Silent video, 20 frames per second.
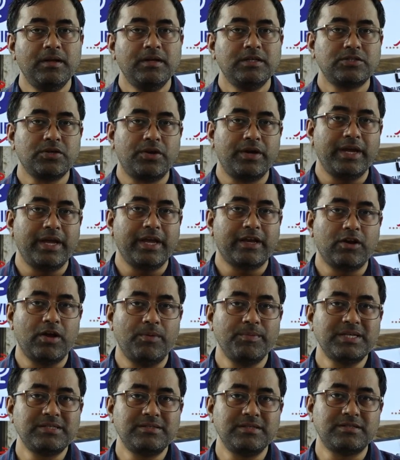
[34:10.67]
So
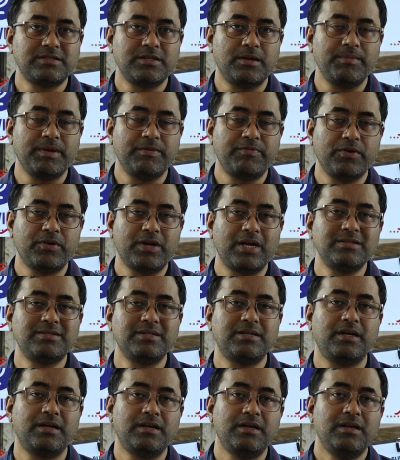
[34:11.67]
economic system, if you
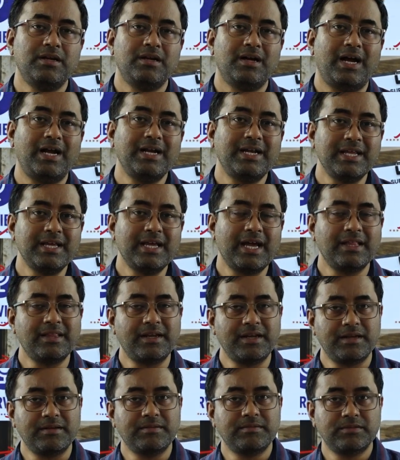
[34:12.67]
consider hunting
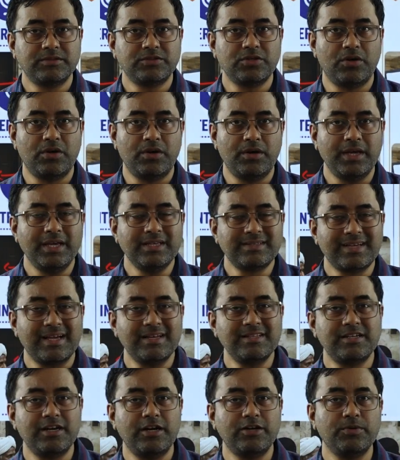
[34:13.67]
gathering, so is
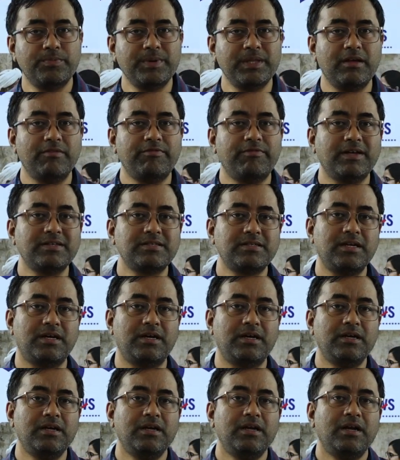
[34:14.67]
considered to be the first
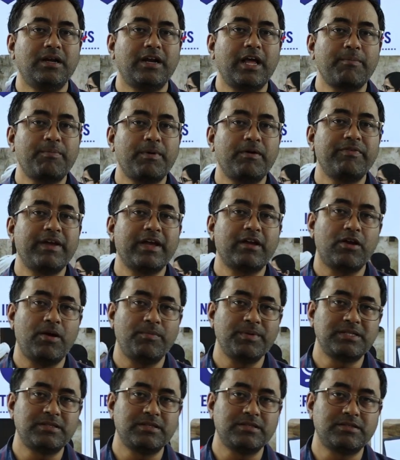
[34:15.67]
type of
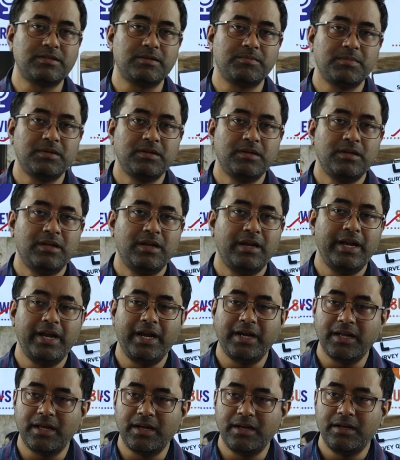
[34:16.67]
economic system.
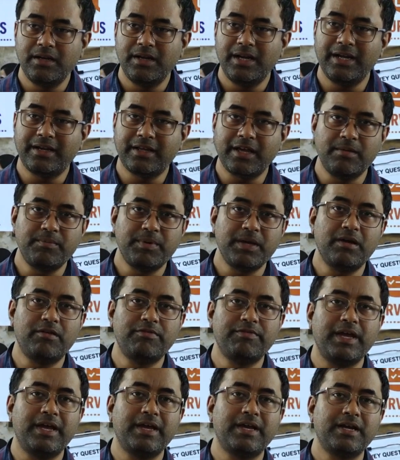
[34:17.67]
Later it can be
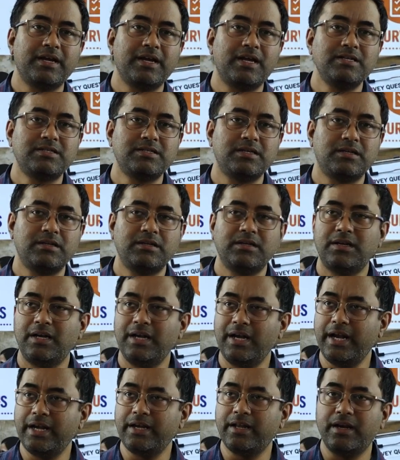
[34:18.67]
of agriculture,
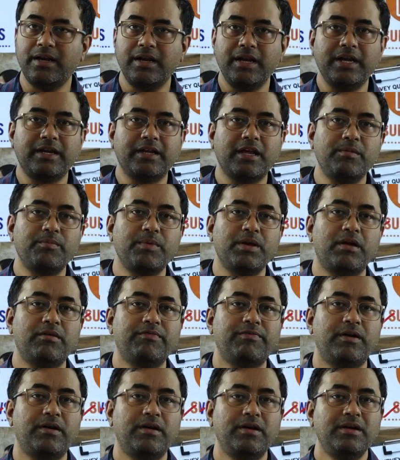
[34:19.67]
later it can be
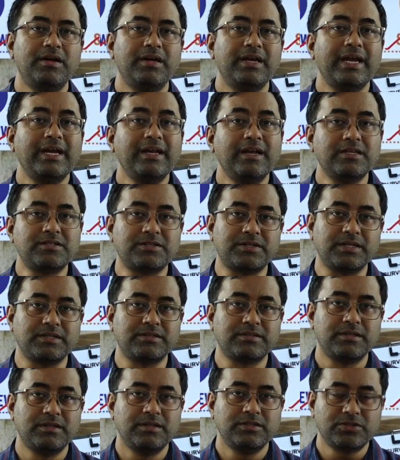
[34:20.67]
of
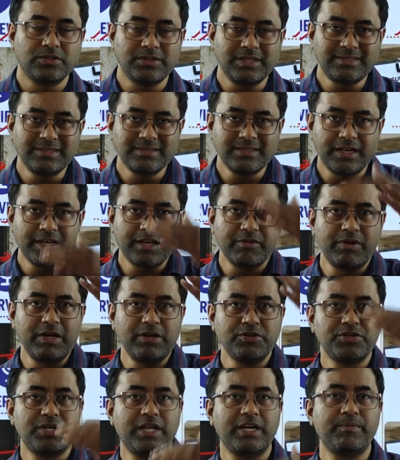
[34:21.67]
industries. So this is the
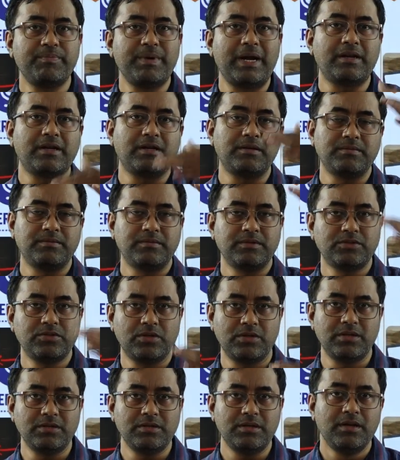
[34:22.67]
evolutionary pattern.
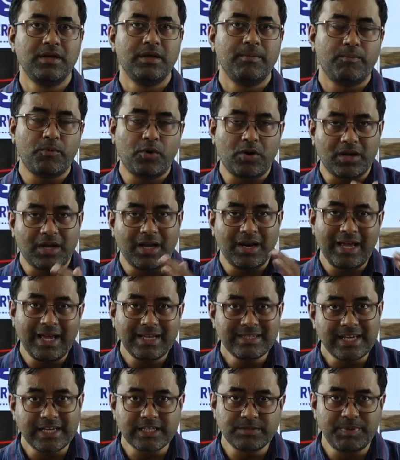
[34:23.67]
So Morgan
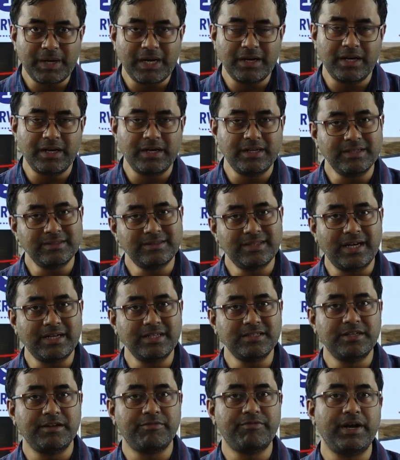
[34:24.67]
has expanded it, that
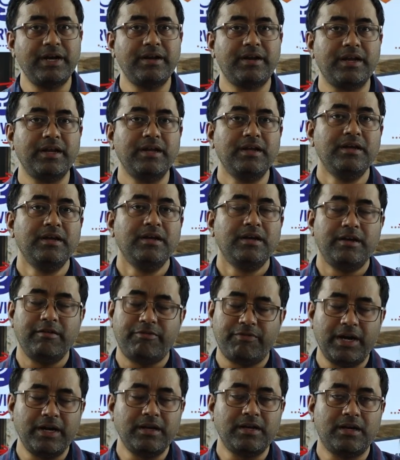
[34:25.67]
is
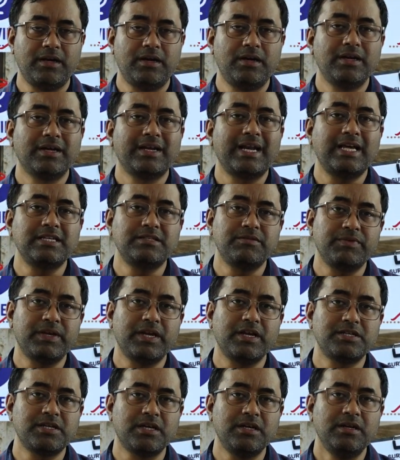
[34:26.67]
different
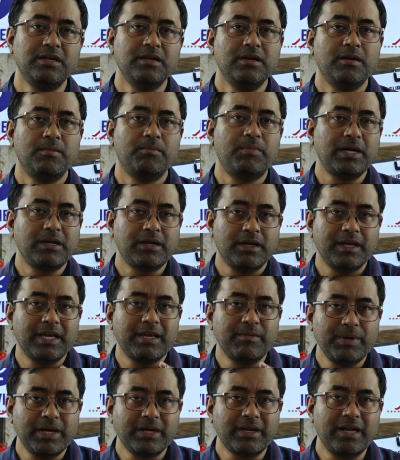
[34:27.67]
classification, but
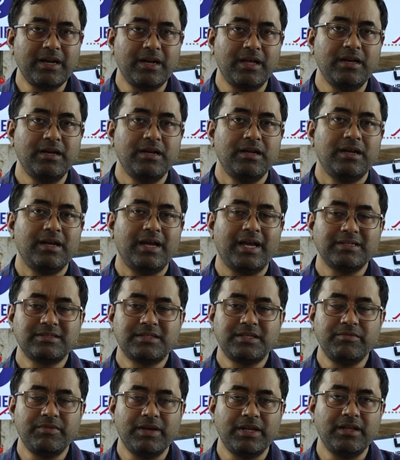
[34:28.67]
E.B. Tylor has
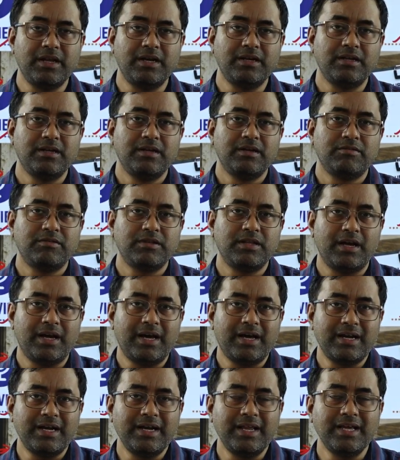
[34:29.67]
given that
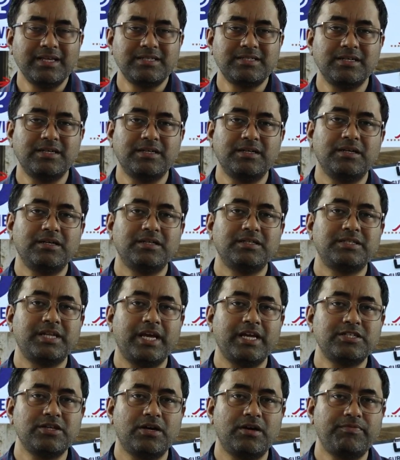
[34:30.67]
the earliest
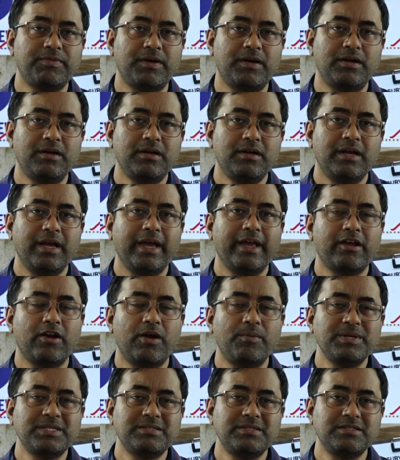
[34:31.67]
stage of
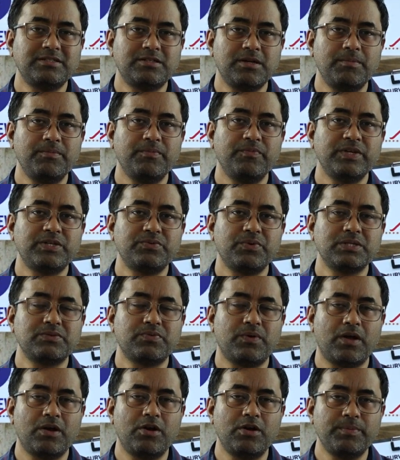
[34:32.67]
economic system which was
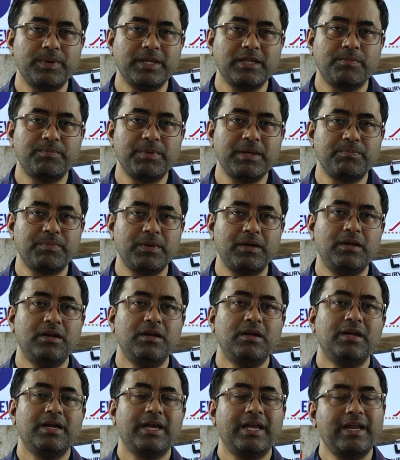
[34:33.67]
followed by the people
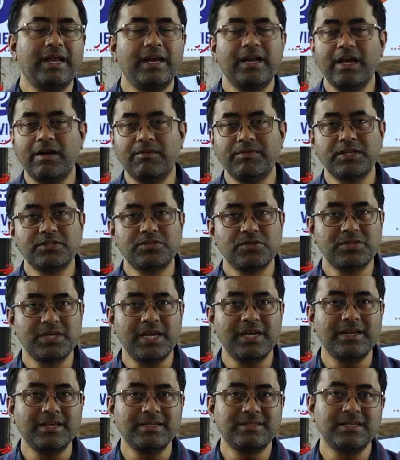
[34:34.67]
in any of the
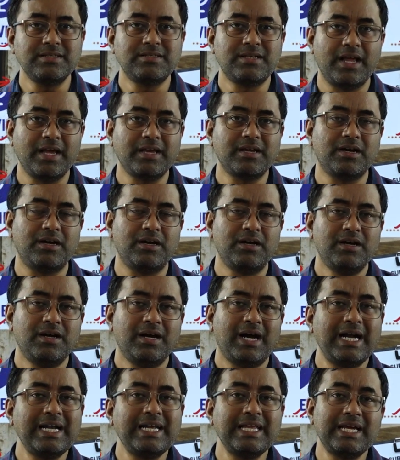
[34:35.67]
societies is like
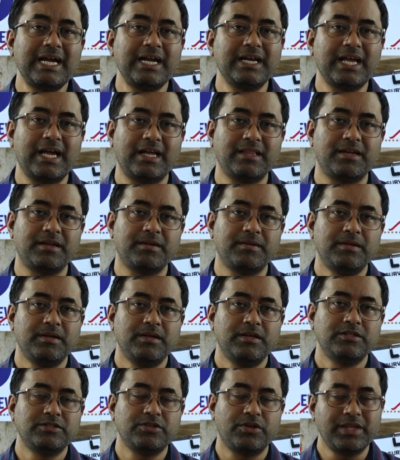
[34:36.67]
hunting and gathering.
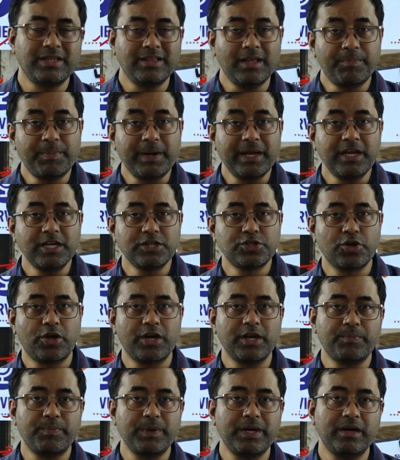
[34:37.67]
So in the
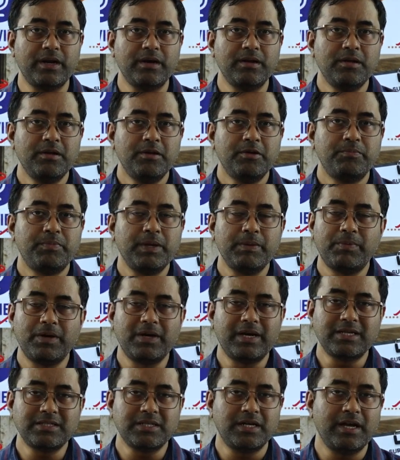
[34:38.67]
prehistoric period, people
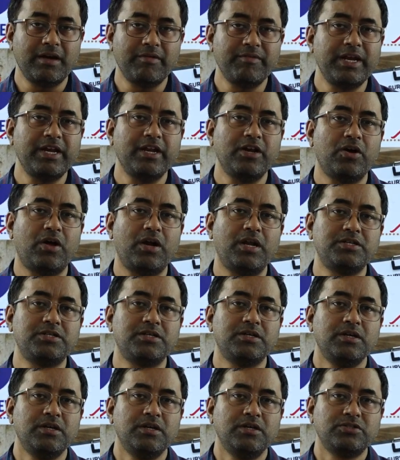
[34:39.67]
doesn't have any knowledge.
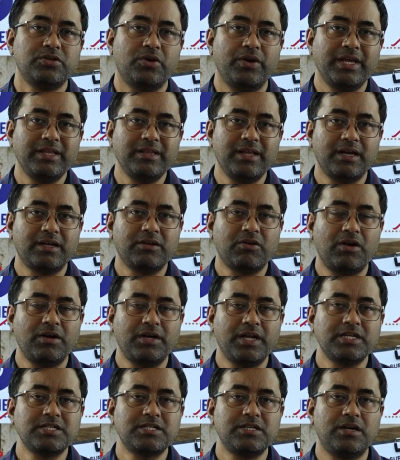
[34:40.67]
So in that
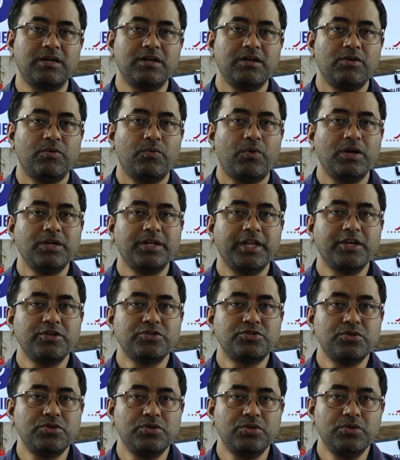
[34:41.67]
context, what they
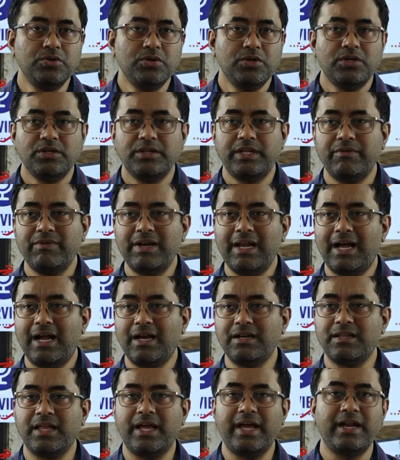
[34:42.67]
used to do, they will
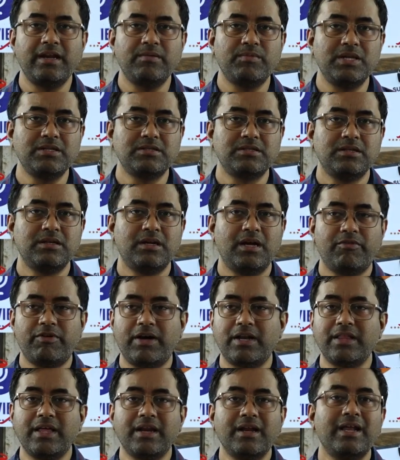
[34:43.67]
hunt the animals
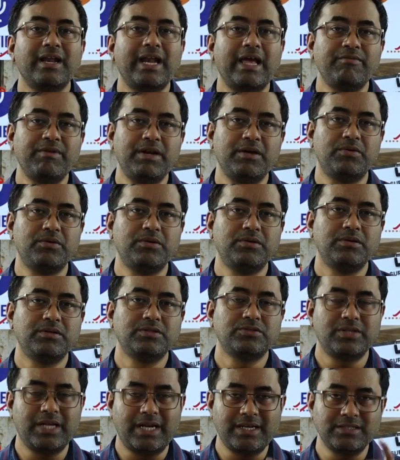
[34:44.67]
for their livelihood.
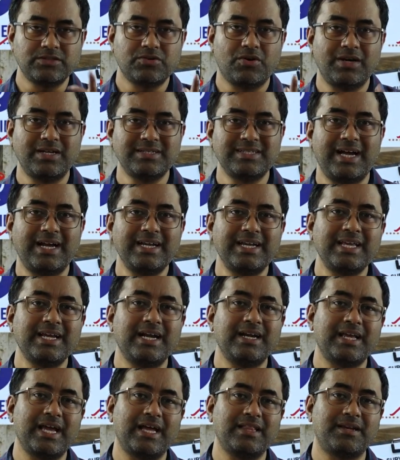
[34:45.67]
So that is called as hunting
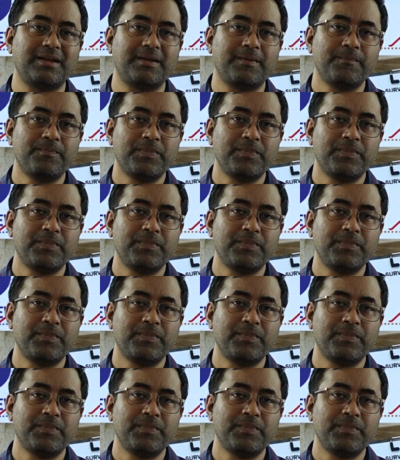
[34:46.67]
and gathering.